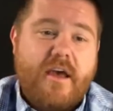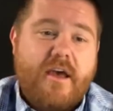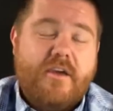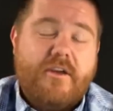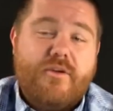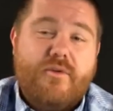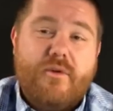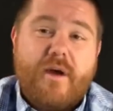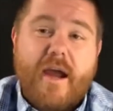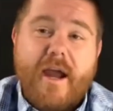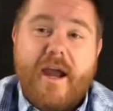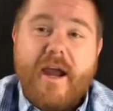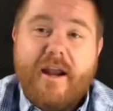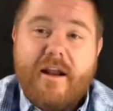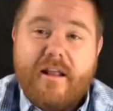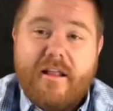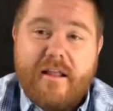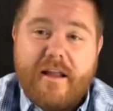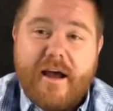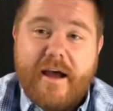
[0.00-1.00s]
You
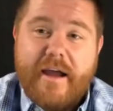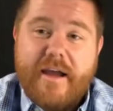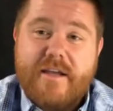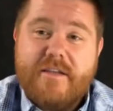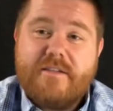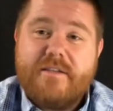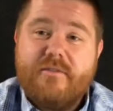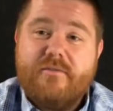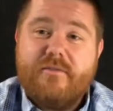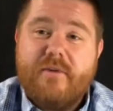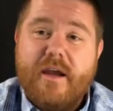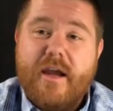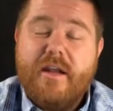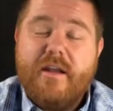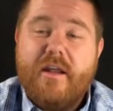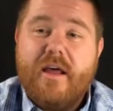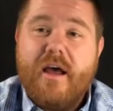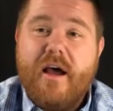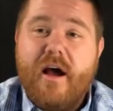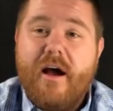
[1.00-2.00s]
analyze, right?
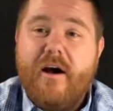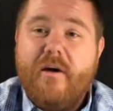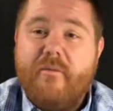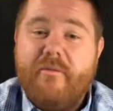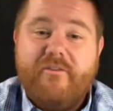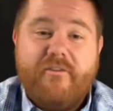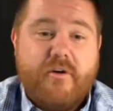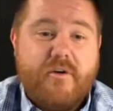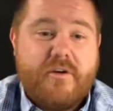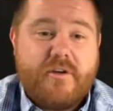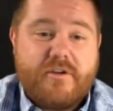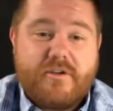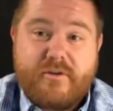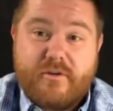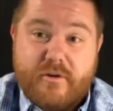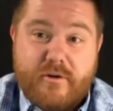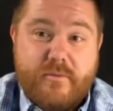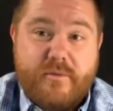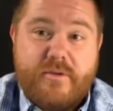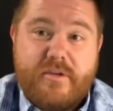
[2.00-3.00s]
Focus
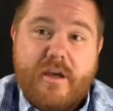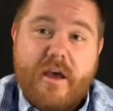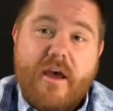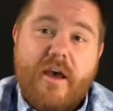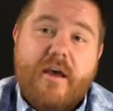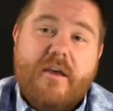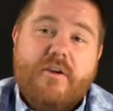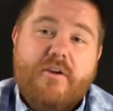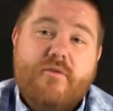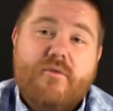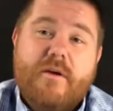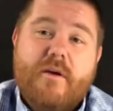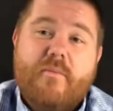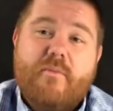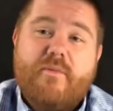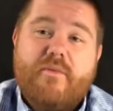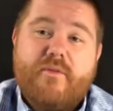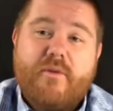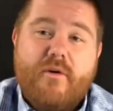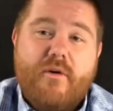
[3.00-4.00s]
groups. You
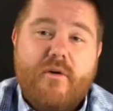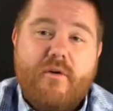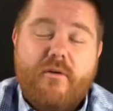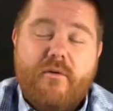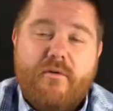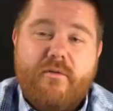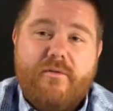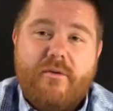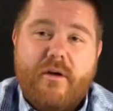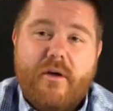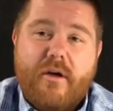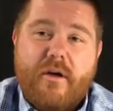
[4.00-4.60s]
improve.